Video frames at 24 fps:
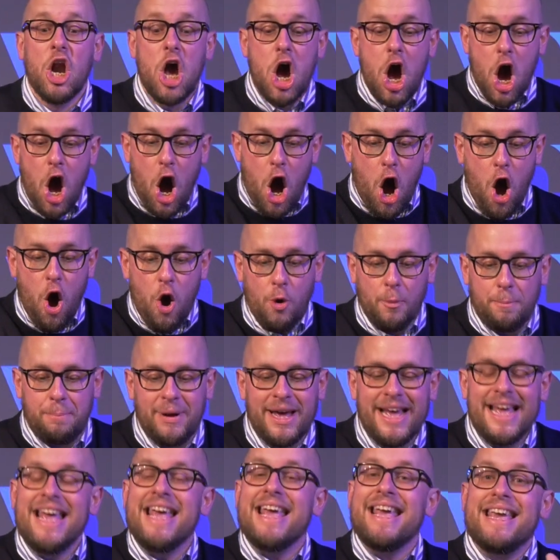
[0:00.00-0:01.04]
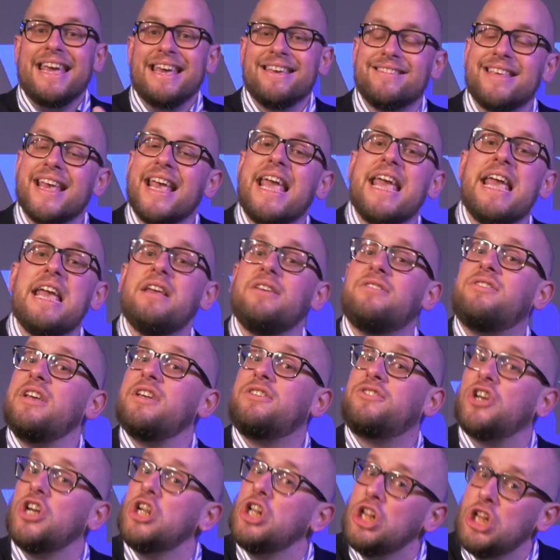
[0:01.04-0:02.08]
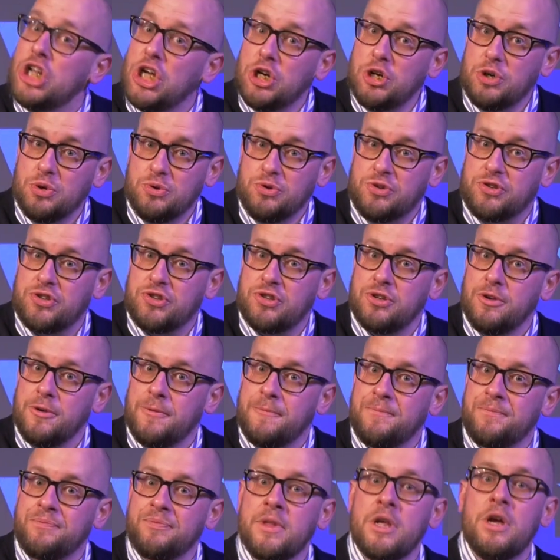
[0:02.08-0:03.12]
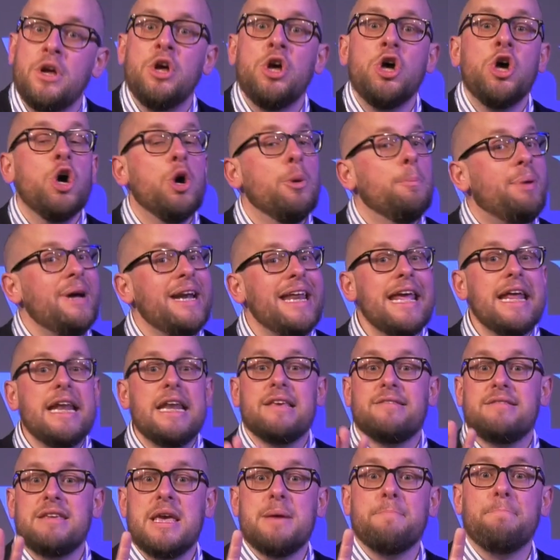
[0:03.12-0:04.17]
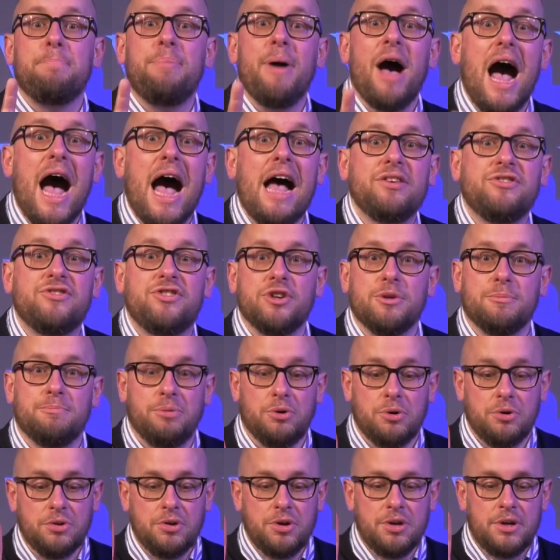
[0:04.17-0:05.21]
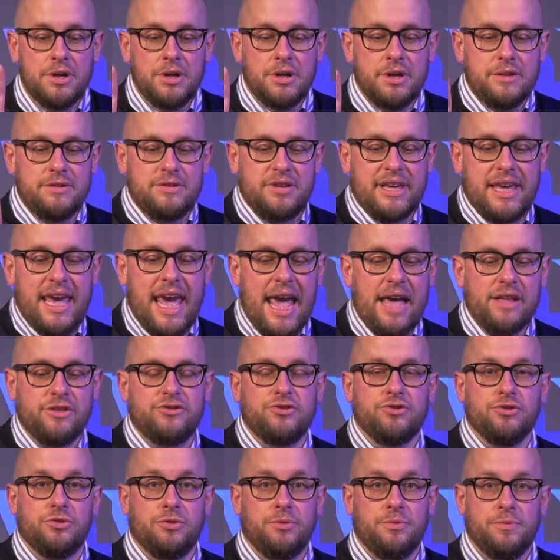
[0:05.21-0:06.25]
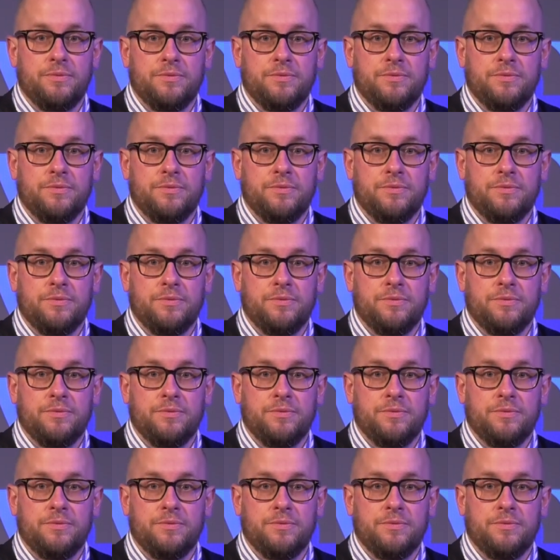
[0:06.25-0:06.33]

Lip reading: Hope is easy to lose, but it is impossible to cancel.